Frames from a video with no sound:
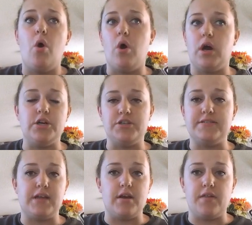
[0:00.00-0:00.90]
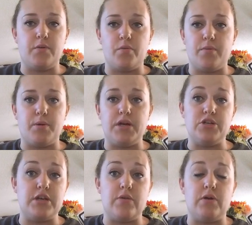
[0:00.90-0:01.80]
or just another warmer
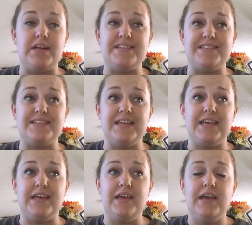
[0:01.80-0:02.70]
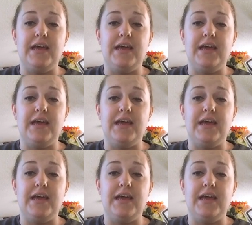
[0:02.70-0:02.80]
in general and see